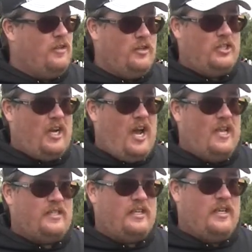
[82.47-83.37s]
good
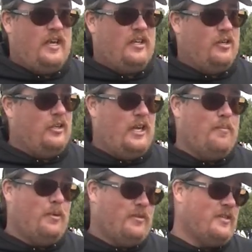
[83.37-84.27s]
shots, and good
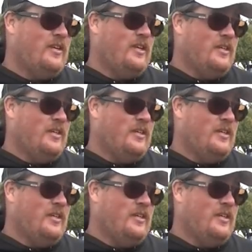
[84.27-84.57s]
keepers.